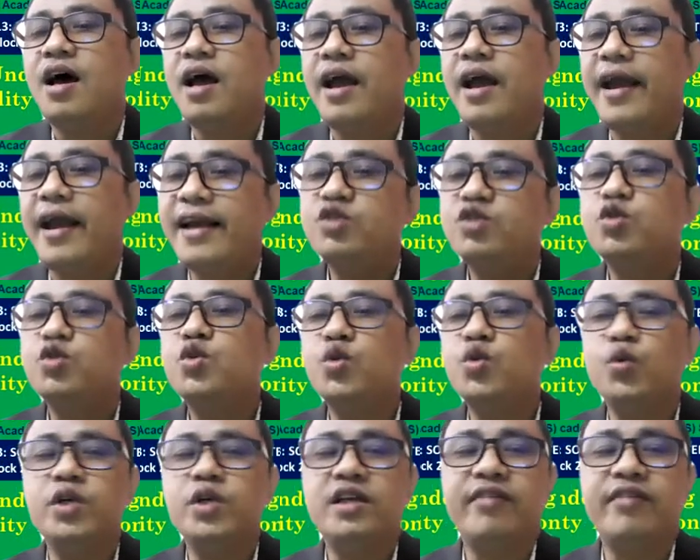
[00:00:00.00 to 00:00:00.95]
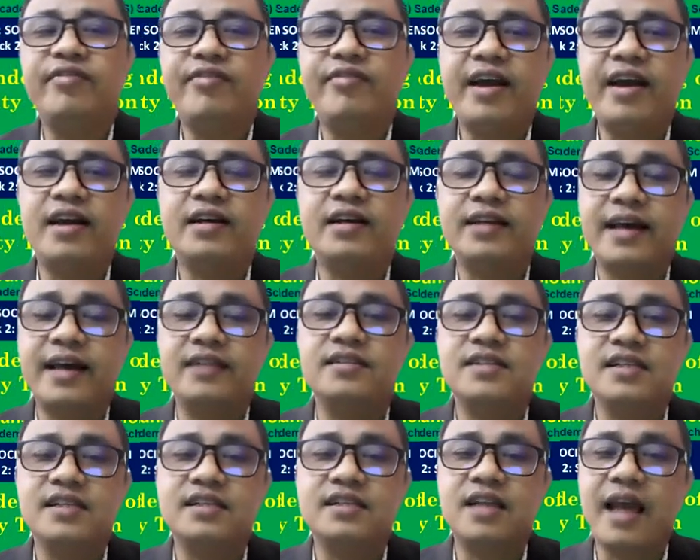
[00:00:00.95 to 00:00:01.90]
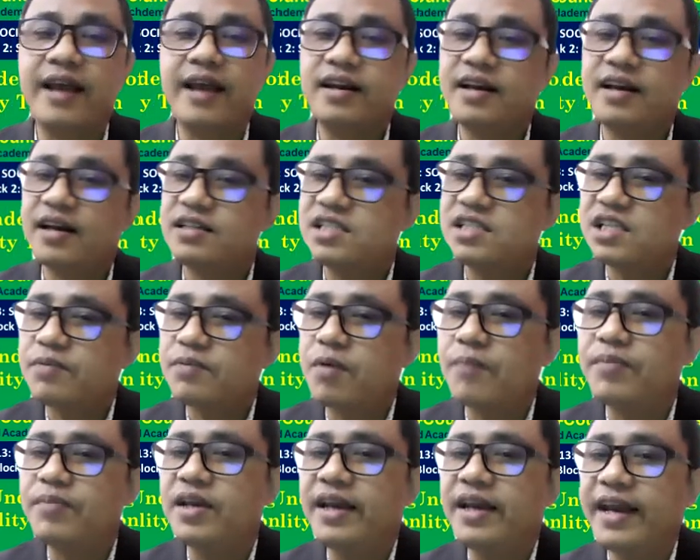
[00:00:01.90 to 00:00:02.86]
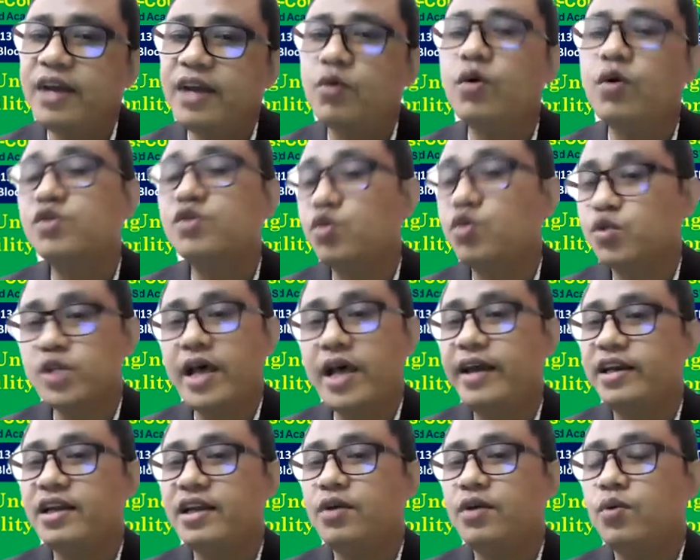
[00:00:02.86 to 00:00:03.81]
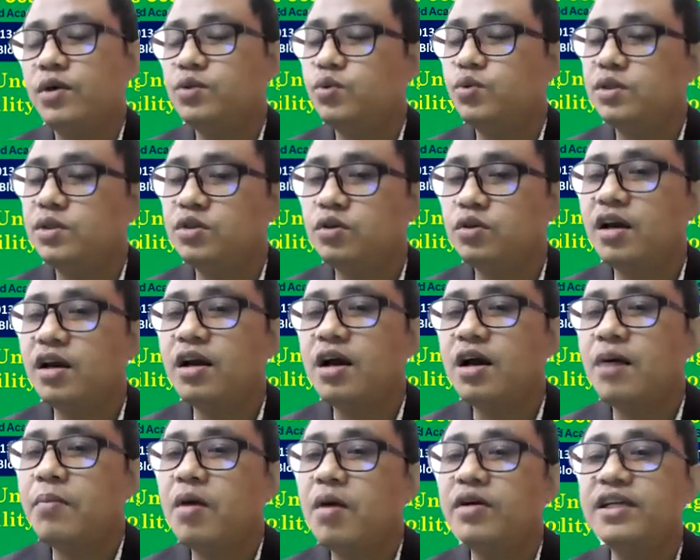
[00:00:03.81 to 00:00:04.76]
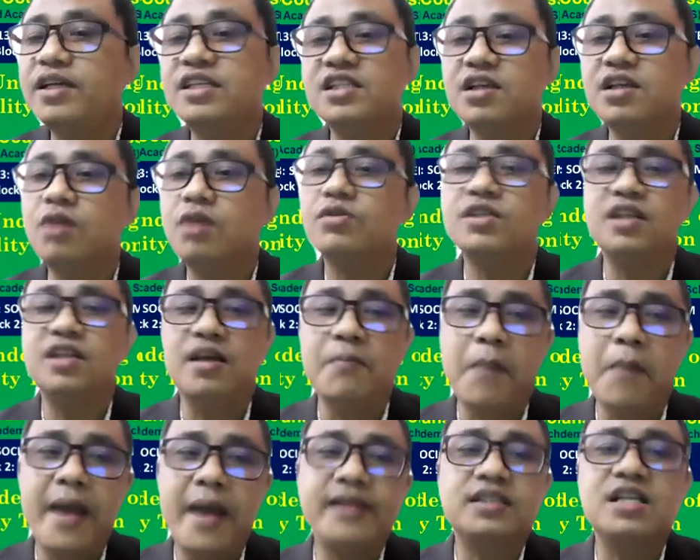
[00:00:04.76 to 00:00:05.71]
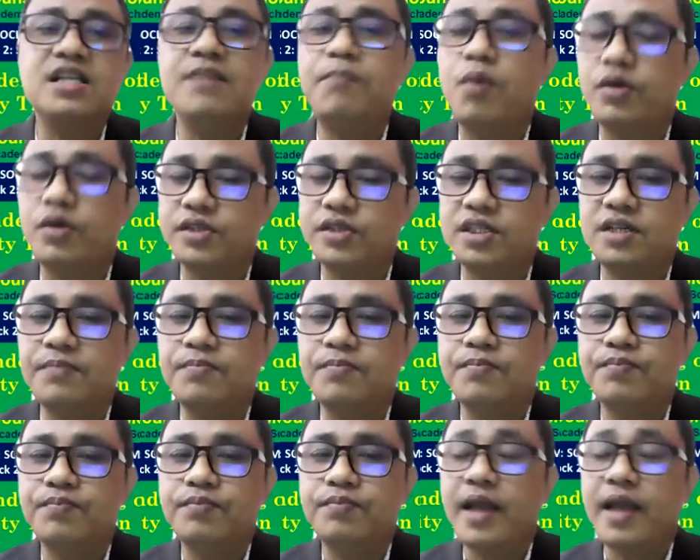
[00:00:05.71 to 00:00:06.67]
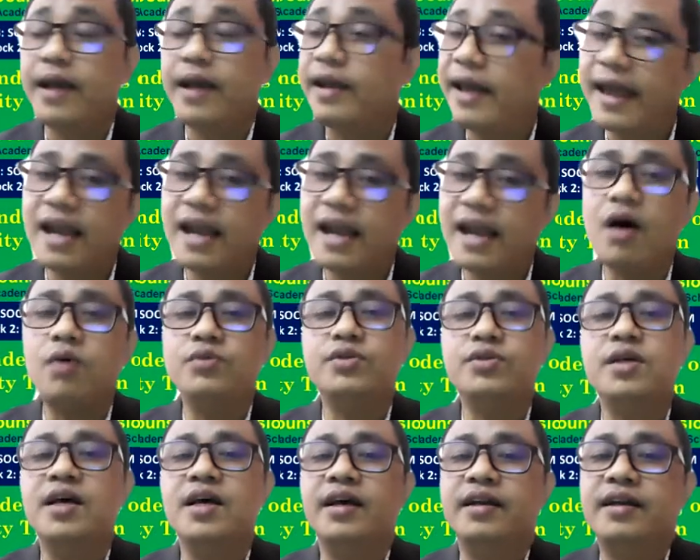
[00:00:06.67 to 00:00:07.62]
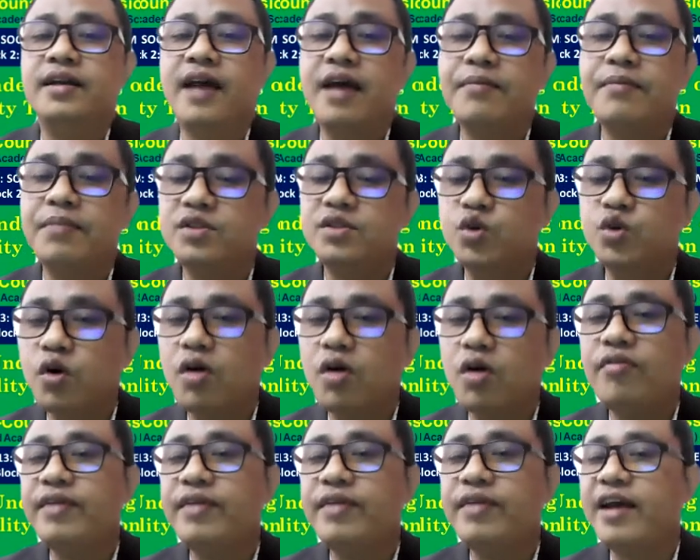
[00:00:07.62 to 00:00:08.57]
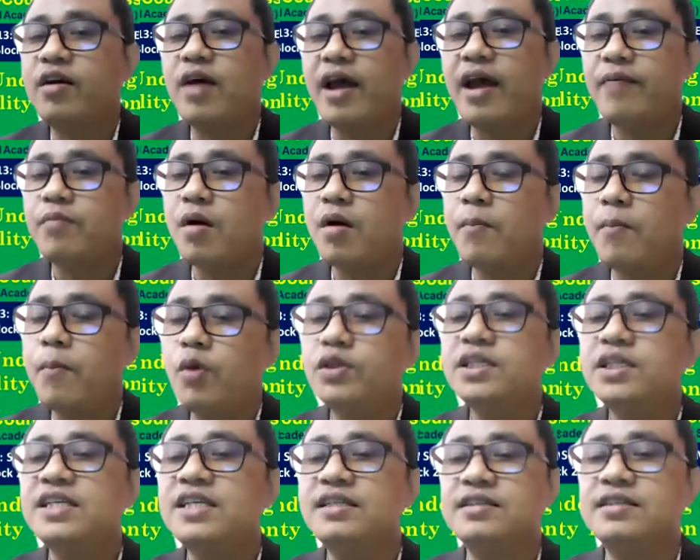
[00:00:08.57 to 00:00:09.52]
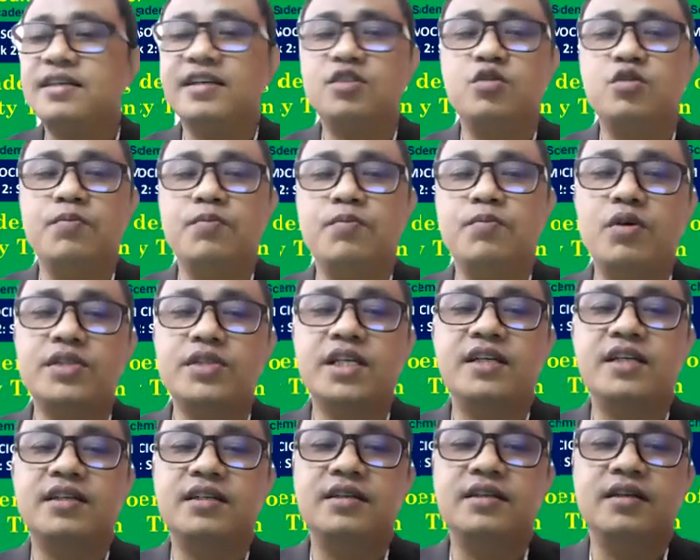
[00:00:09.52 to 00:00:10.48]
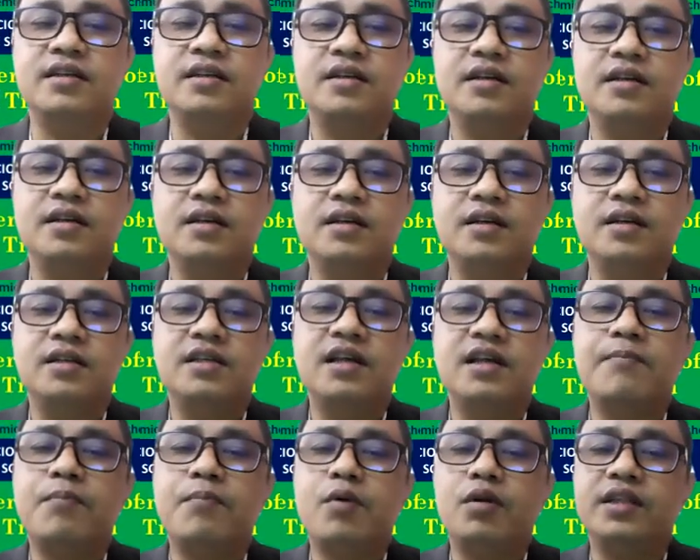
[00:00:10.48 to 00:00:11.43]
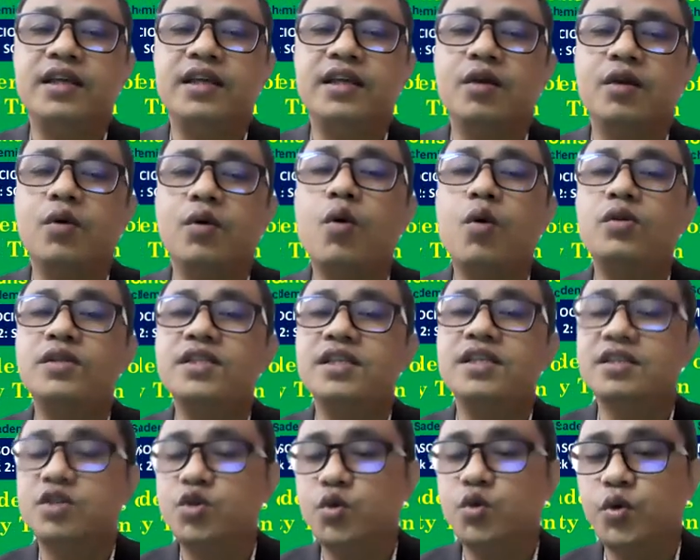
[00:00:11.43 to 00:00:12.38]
has to do with the fact that just like the concept of the network society, what we're talking about, it sounds immensely positive and allows diverse groups that have opposing interests to project their political goals into